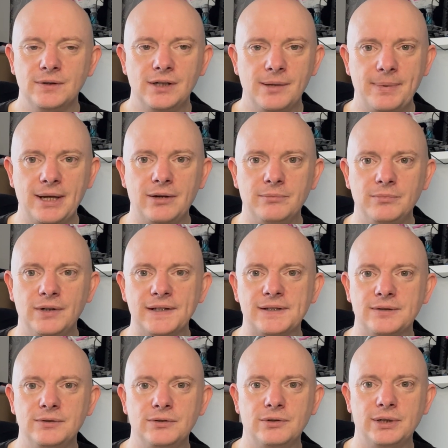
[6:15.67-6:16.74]
about my
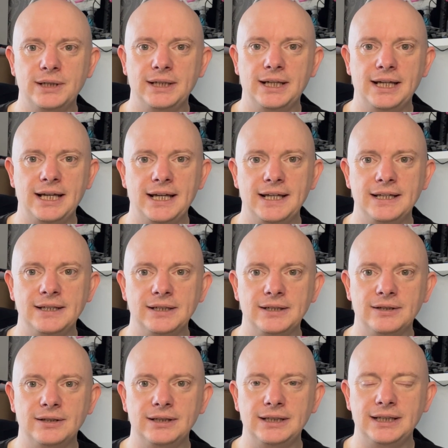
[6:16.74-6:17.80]
story,
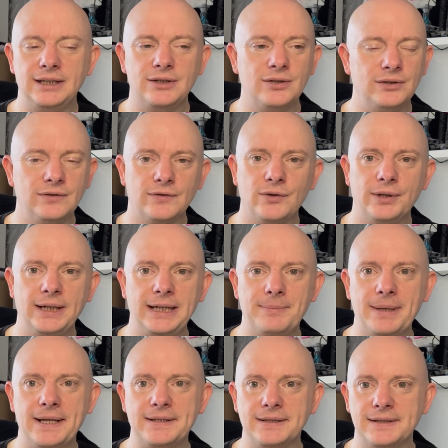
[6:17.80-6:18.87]
and it couldn't have gone any
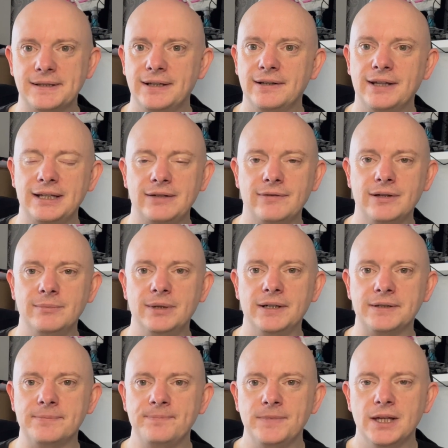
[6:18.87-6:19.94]
better, so thank you very
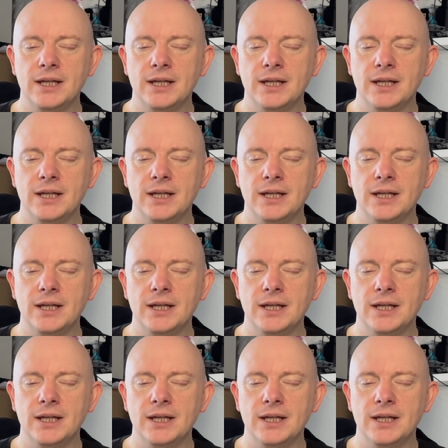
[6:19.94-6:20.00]
much.